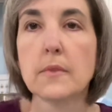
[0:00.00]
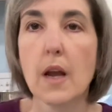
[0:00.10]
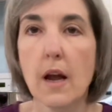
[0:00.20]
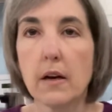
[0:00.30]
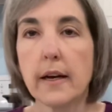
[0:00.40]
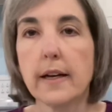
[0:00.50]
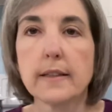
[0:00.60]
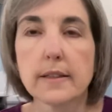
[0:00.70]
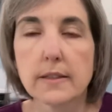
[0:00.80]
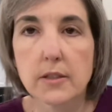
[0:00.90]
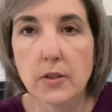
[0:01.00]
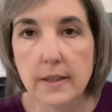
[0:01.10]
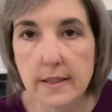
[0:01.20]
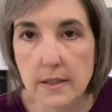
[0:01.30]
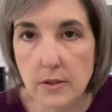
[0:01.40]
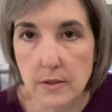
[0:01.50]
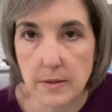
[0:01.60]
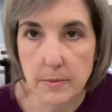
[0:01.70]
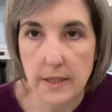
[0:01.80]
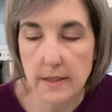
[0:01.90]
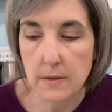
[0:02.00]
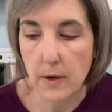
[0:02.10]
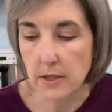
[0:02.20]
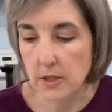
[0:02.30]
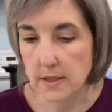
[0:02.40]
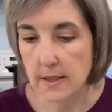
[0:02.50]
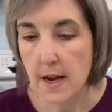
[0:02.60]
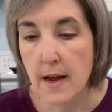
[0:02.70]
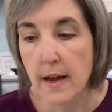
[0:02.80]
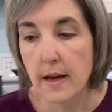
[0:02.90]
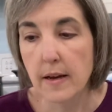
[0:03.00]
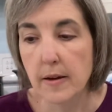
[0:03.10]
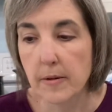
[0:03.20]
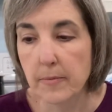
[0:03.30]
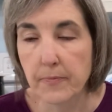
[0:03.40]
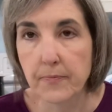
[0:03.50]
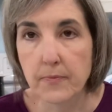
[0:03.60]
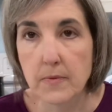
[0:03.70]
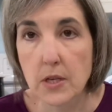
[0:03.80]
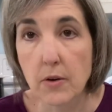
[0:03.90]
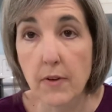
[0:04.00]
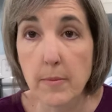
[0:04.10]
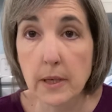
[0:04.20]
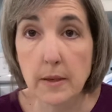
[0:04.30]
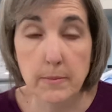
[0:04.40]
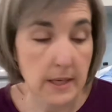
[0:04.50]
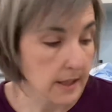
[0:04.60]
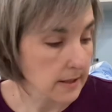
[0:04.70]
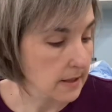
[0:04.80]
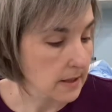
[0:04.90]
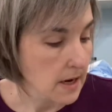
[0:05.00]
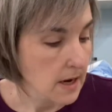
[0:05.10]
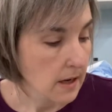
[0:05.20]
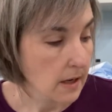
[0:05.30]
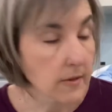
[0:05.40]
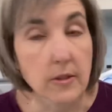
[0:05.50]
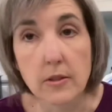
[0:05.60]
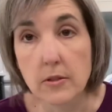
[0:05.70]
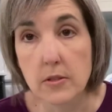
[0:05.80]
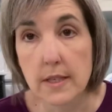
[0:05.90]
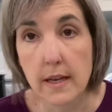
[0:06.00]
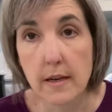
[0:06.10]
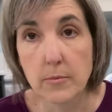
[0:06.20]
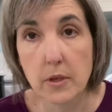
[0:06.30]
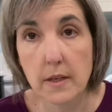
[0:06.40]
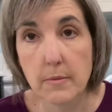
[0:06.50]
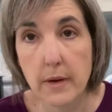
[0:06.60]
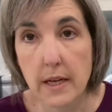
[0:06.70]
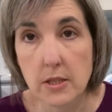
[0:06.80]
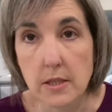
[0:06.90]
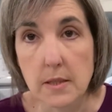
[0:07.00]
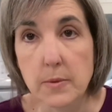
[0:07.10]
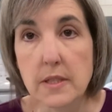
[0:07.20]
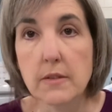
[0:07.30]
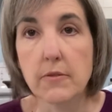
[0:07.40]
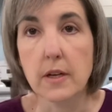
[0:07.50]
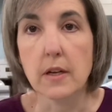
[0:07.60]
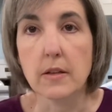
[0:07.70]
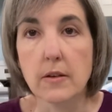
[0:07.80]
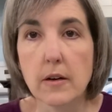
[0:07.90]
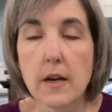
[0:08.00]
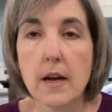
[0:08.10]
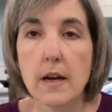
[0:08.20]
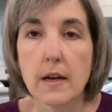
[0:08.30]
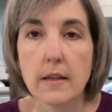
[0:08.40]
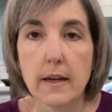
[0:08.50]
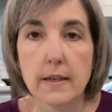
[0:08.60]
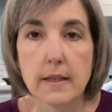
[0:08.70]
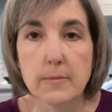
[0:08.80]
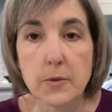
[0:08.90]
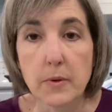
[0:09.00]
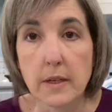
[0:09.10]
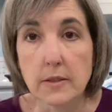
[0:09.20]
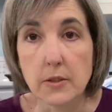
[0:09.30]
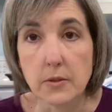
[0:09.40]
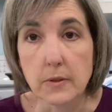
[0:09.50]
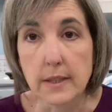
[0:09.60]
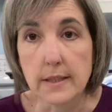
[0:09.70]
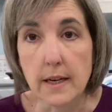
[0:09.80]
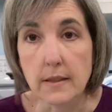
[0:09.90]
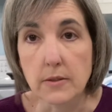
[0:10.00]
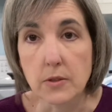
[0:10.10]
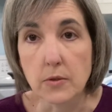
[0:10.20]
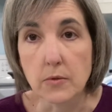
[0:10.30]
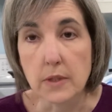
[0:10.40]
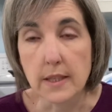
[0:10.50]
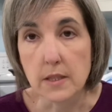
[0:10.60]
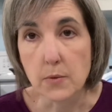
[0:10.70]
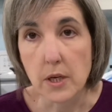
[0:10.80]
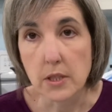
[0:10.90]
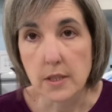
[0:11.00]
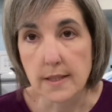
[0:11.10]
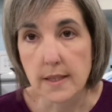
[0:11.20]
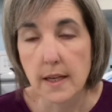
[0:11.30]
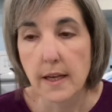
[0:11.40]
All right, so let's do some test swatches. So if I'm gonna mix colors and I'm trying to match a specific color, a lot of times what I'll do is I'll do test swatches.